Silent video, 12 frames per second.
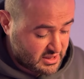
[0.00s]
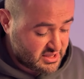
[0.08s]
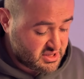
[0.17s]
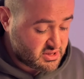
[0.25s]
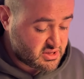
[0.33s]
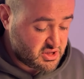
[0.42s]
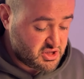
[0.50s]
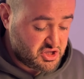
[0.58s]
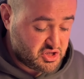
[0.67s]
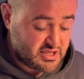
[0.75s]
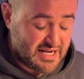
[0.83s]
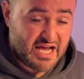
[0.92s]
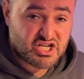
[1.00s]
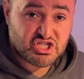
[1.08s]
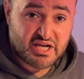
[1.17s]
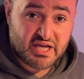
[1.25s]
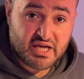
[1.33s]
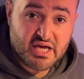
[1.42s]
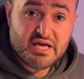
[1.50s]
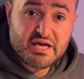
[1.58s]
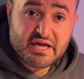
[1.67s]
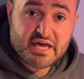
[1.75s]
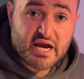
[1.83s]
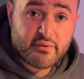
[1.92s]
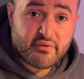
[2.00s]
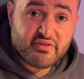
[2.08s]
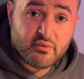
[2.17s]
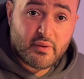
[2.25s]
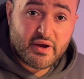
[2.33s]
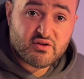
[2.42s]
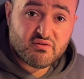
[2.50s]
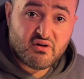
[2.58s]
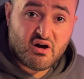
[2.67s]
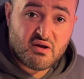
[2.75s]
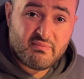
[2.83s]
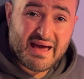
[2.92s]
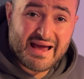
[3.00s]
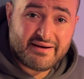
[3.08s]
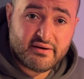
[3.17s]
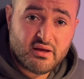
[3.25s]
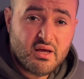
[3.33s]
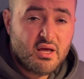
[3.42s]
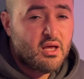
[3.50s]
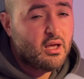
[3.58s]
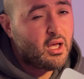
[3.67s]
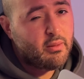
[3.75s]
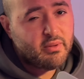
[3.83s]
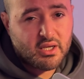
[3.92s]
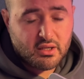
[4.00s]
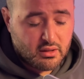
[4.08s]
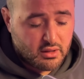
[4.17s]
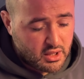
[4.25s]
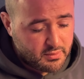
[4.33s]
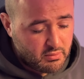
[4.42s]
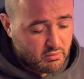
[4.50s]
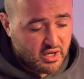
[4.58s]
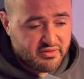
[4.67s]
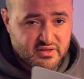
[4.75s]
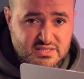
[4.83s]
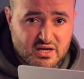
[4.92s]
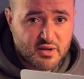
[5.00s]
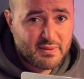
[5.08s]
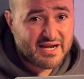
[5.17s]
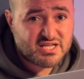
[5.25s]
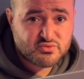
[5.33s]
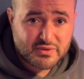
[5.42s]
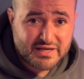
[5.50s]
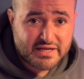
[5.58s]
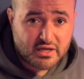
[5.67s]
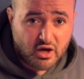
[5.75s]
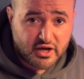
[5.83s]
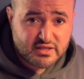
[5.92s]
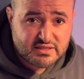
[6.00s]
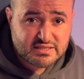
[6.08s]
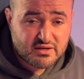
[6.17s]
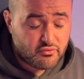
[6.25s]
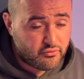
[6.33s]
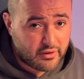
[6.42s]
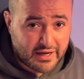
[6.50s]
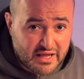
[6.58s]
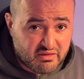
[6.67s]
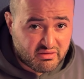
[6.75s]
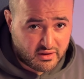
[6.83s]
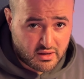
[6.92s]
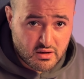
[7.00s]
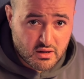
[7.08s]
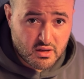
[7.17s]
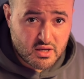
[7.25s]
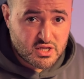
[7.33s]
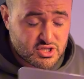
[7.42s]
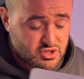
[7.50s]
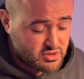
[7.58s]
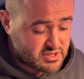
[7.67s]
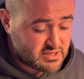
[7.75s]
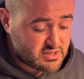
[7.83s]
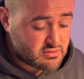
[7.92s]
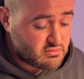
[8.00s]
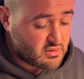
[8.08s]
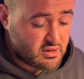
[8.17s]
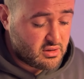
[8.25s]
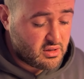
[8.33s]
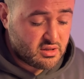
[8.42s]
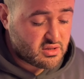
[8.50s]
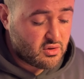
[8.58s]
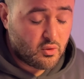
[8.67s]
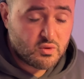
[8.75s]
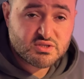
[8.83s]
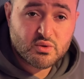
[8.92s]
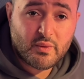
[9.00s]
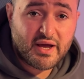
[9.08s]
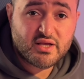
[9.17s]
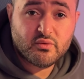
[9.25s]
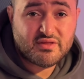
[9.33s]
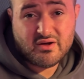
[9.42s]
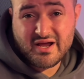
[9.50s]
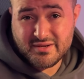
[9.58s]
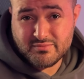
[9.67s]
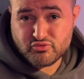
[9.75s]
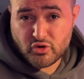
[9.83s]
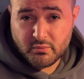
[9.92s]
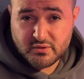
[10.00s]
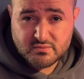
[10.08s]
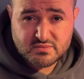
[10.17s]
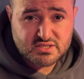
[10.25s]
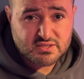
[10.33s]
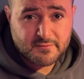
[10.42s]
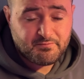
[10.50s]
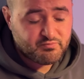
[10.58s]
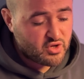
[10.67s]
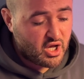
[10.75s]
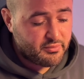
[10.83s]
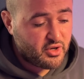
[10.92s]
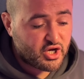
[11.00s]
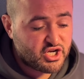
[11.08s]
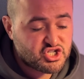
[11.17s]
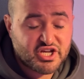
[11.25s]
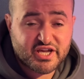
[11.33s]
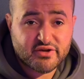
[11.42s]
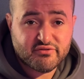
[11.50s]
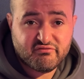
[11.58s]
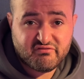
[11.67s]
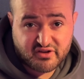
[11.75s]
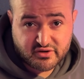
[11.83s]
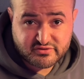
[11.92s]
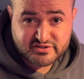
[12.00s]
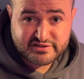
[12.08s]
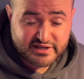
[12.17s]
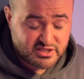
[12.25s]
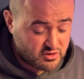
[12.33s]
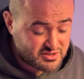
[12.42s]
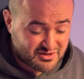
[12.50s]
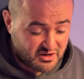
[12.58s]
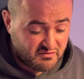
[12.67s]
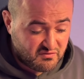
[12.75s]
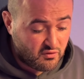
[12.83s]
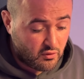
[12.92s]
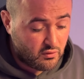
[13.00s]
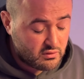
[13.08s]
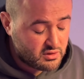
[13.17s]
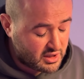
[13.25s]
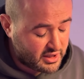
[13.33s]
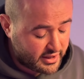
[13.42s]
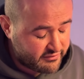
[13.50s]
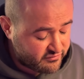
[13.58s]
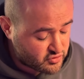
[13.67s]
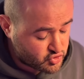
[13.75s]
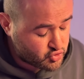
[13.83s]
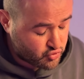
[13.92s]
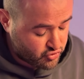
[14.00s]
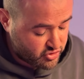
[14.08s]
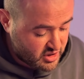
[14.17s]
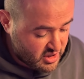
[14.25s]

and you can actually carry the weight of the iPad. I mean, keep in mind this iPad is really light, really thin, so it holds the weight without any problems. I'm not gonna shake it vigorously, so it's gonna fall for sure.